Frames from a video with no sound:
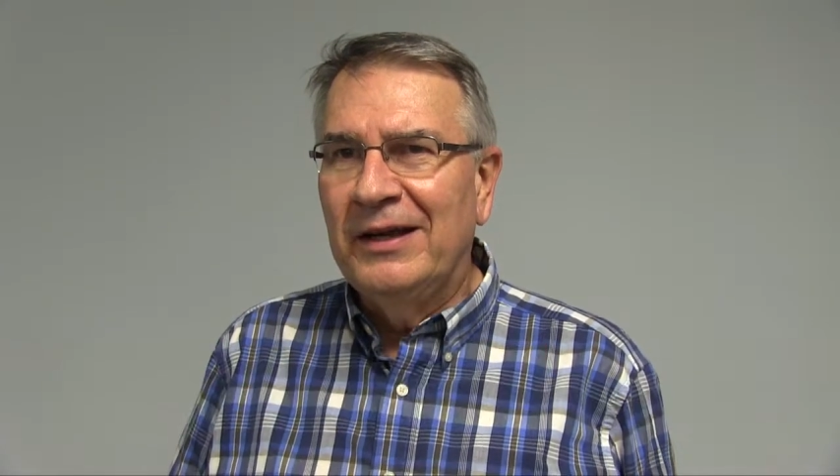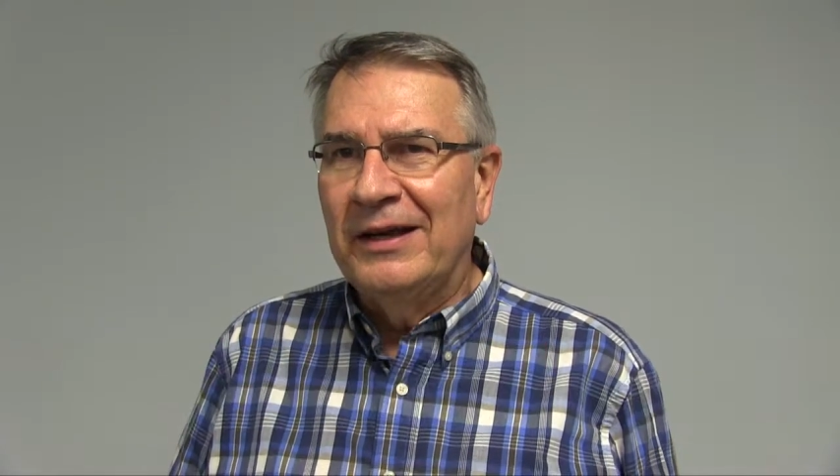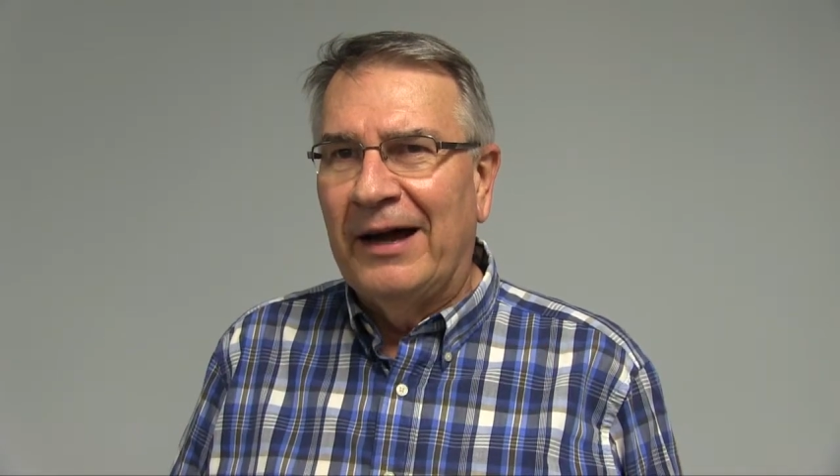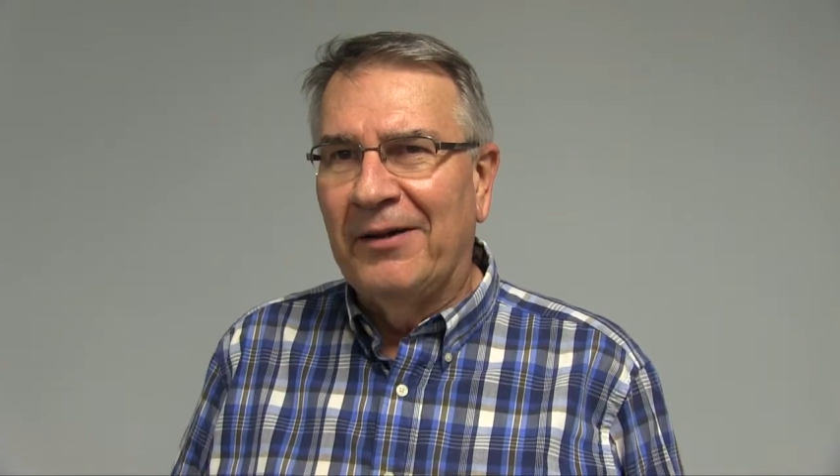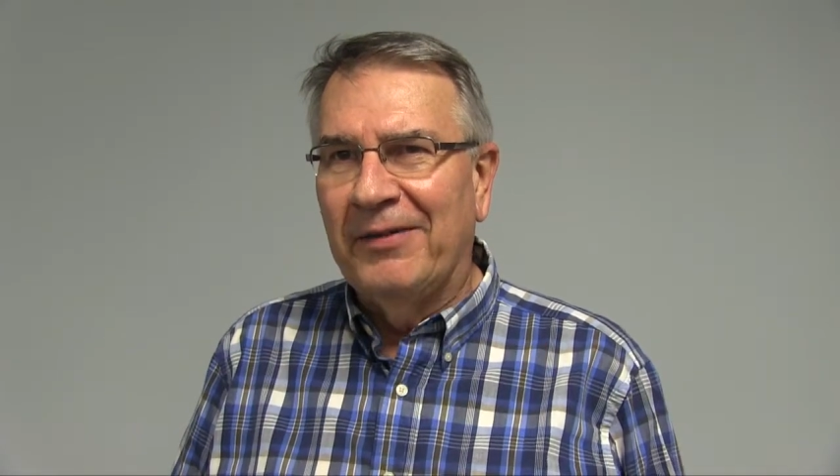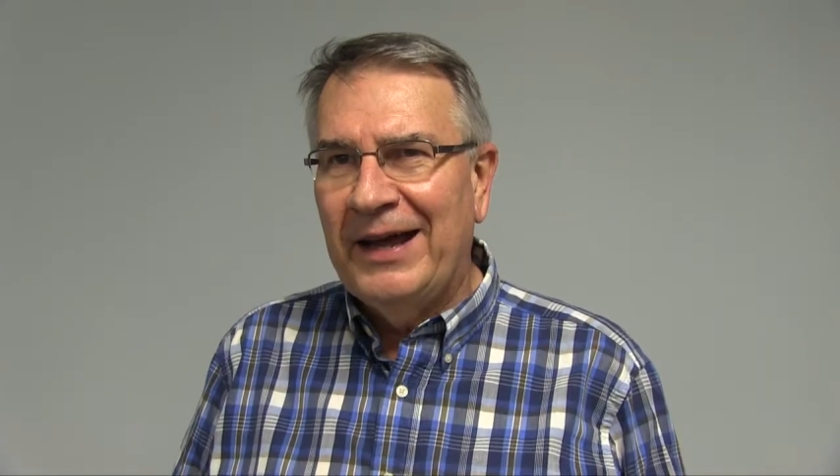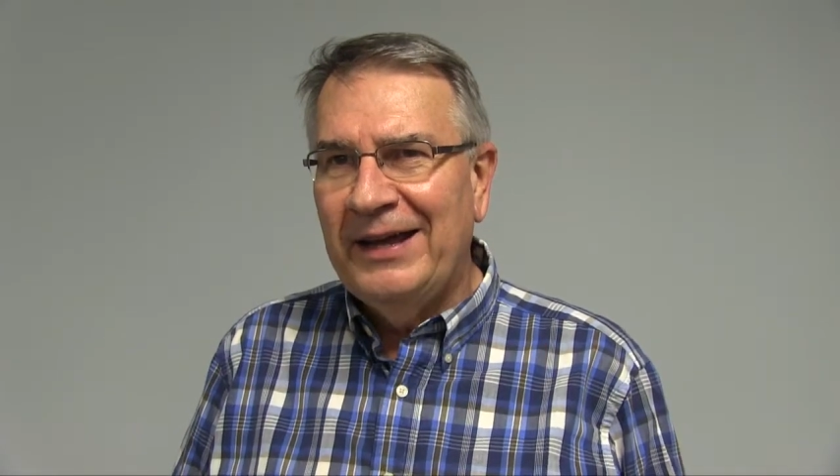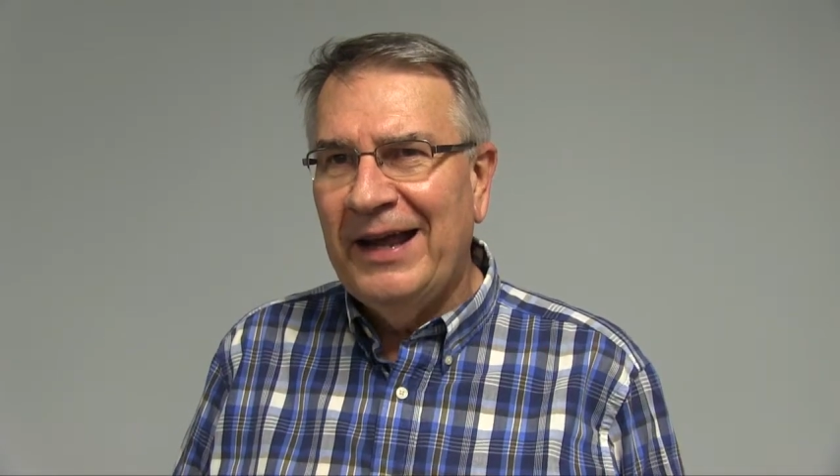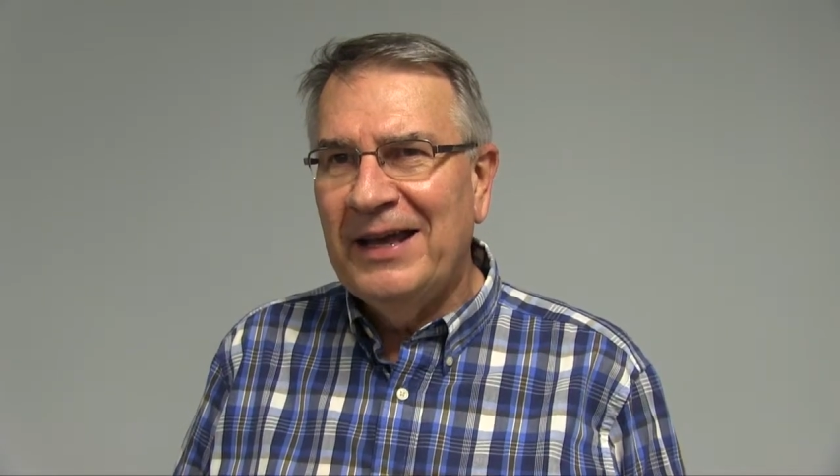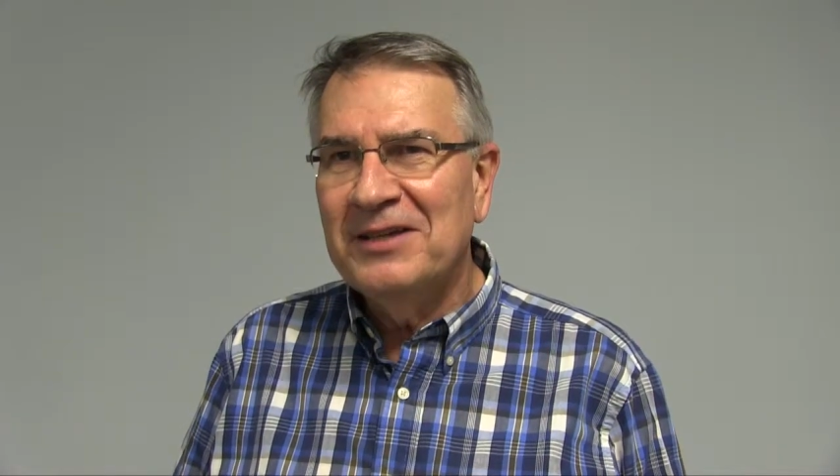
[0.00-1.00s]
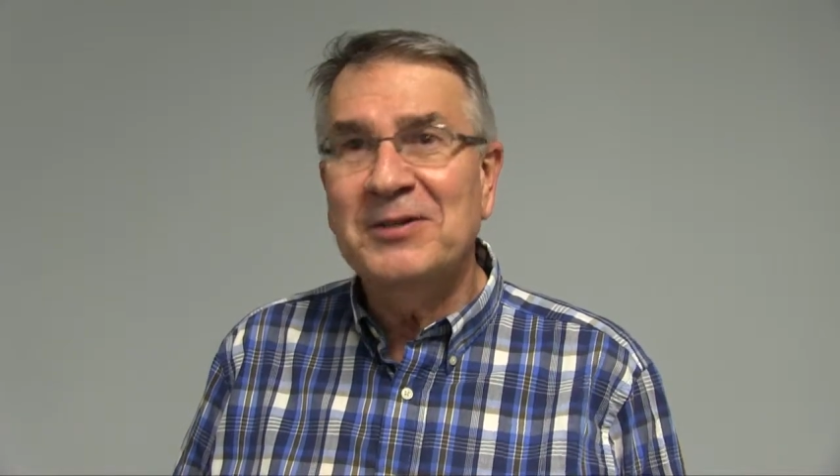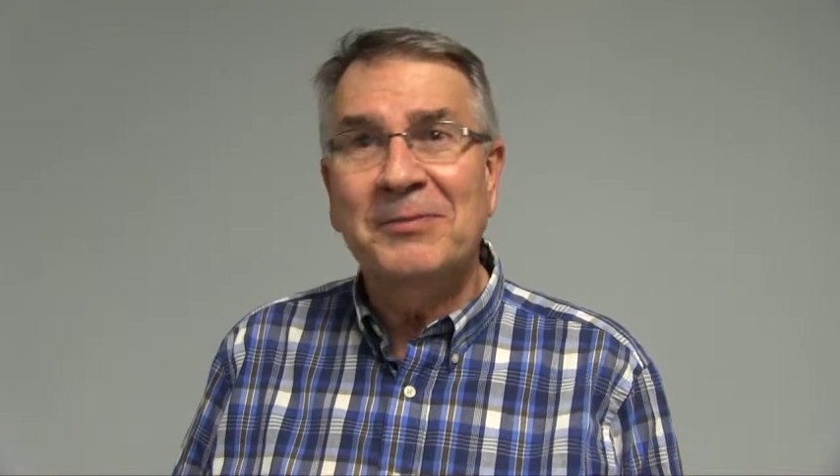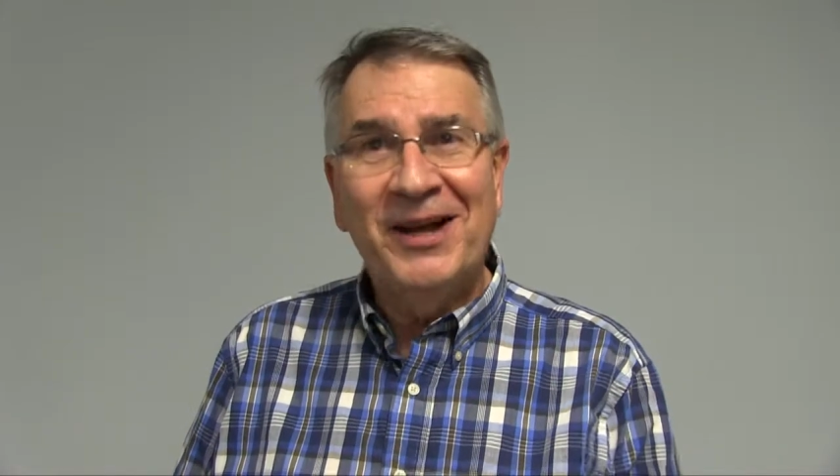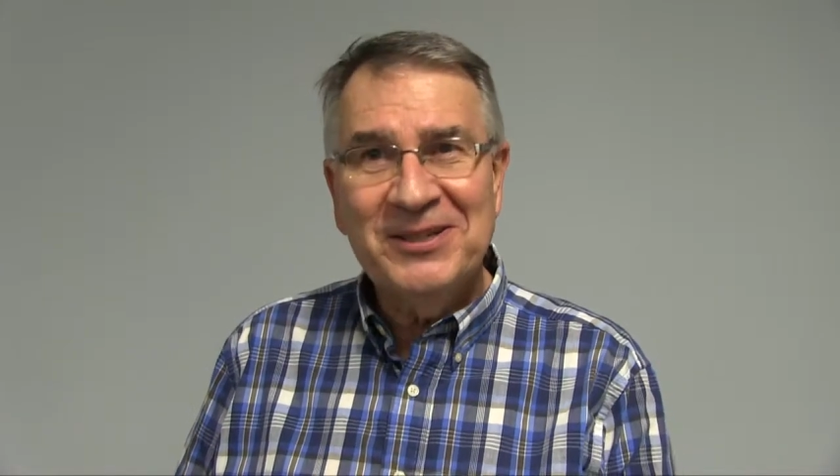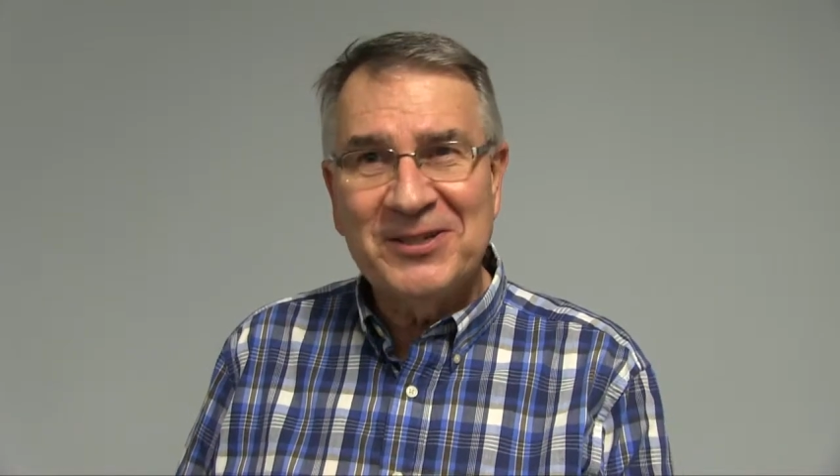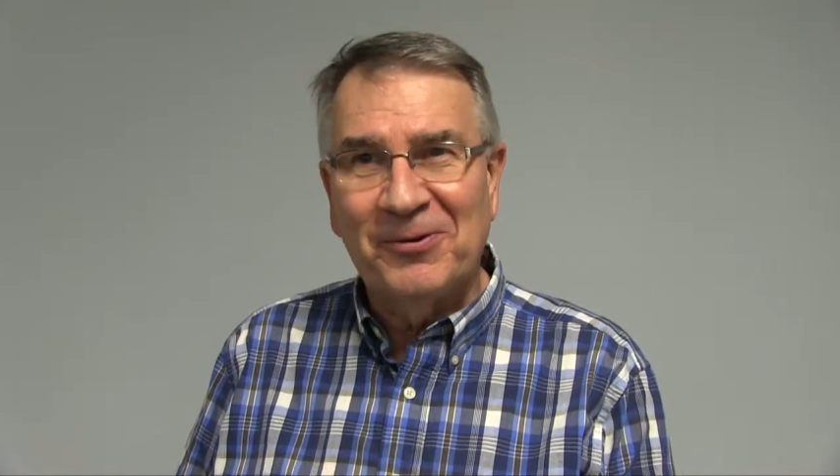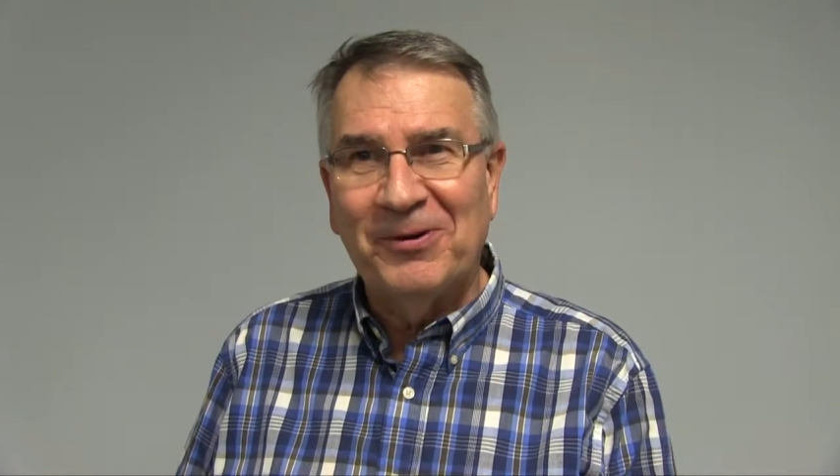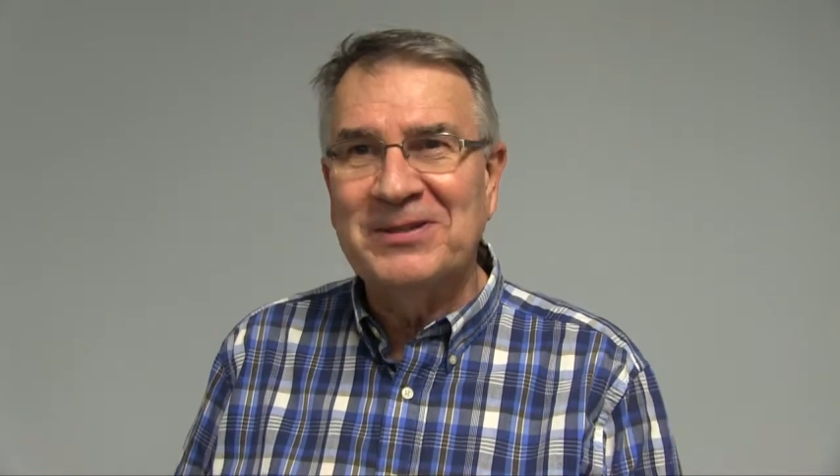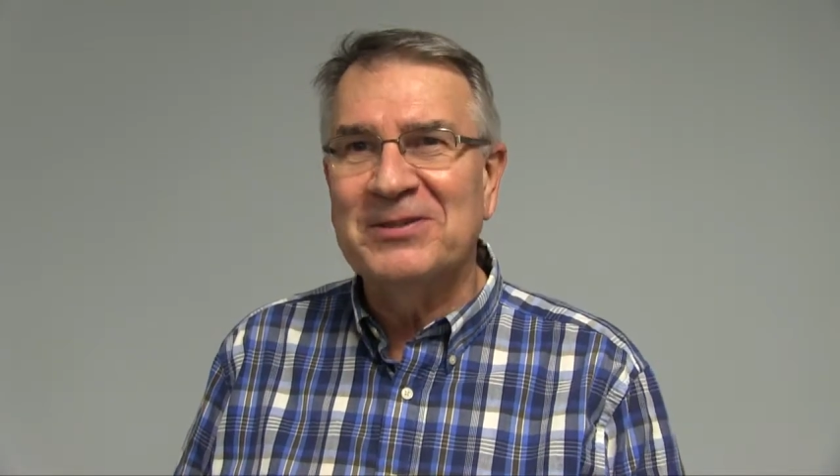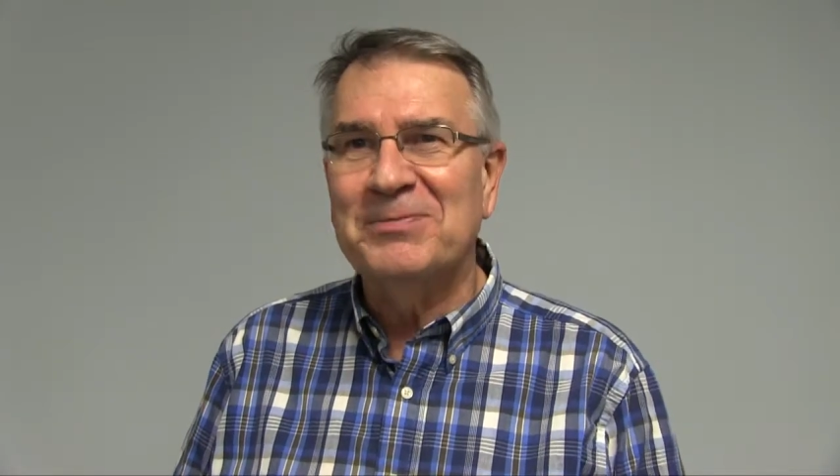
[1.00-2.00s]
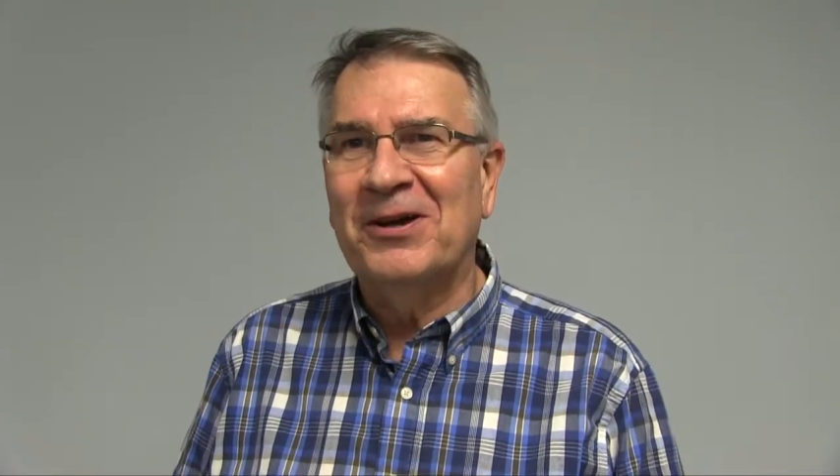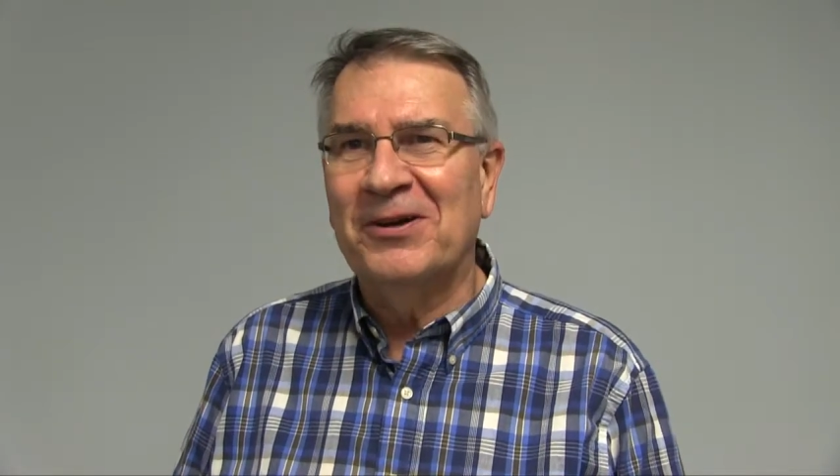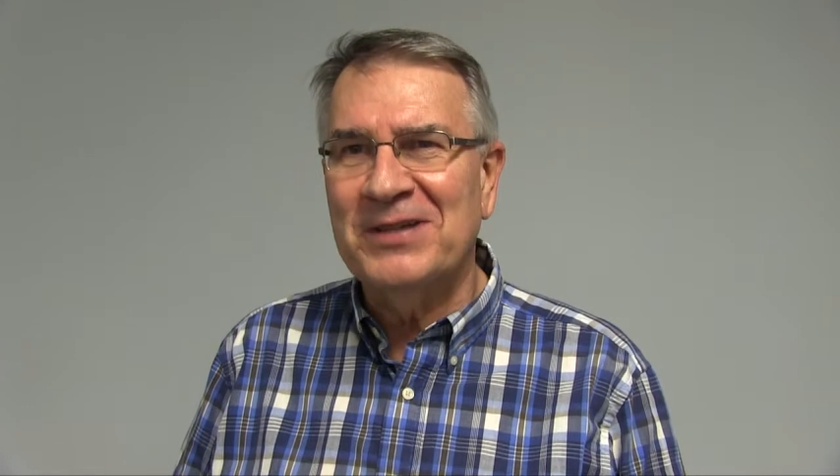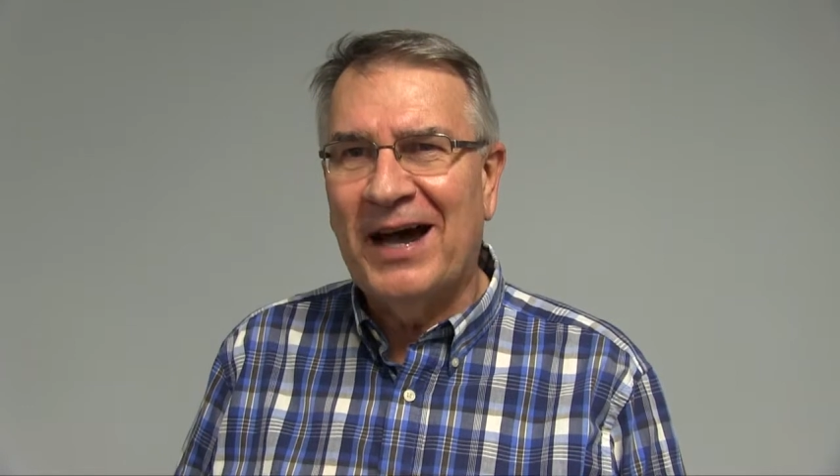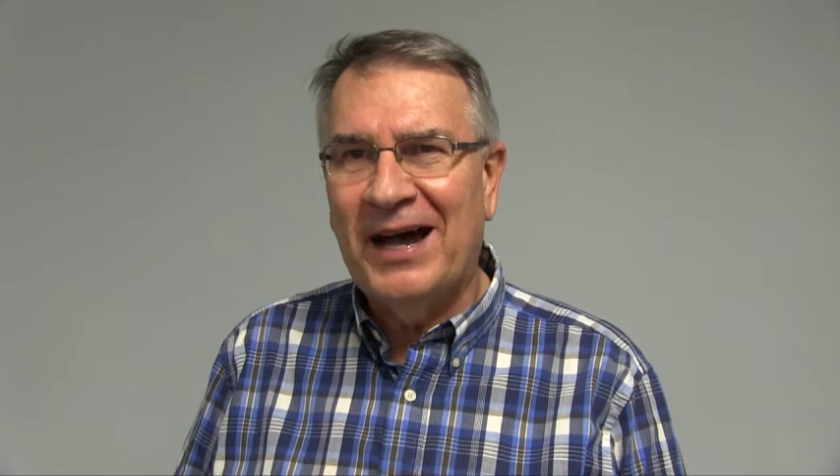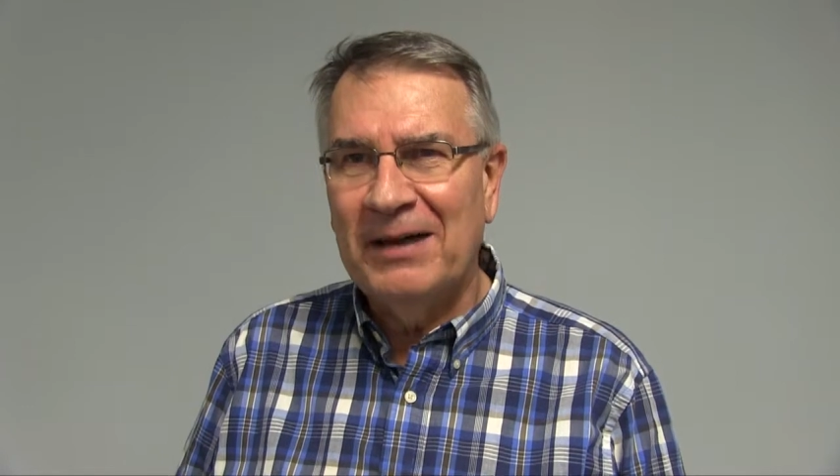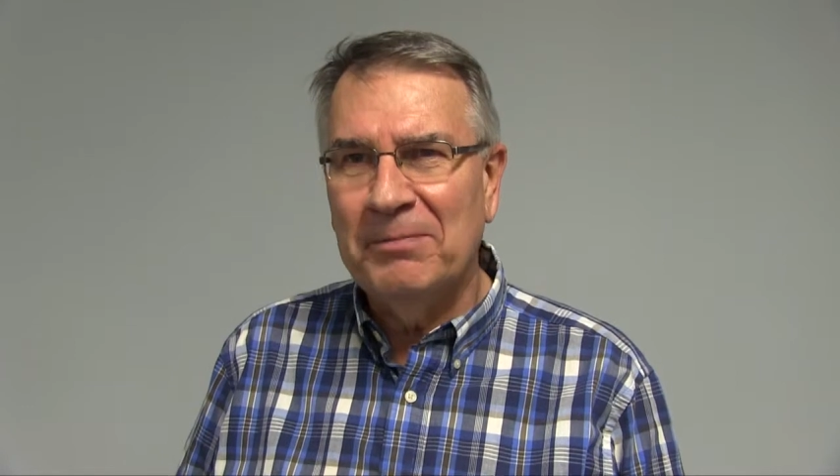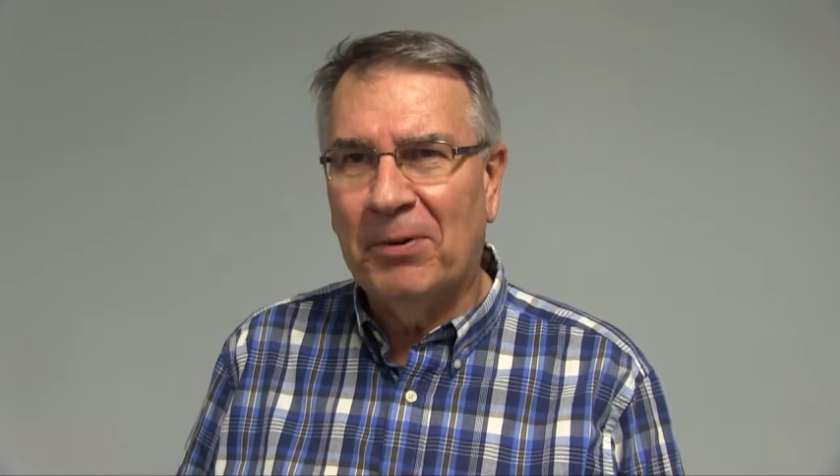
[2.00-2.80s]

Now that has some consequences because high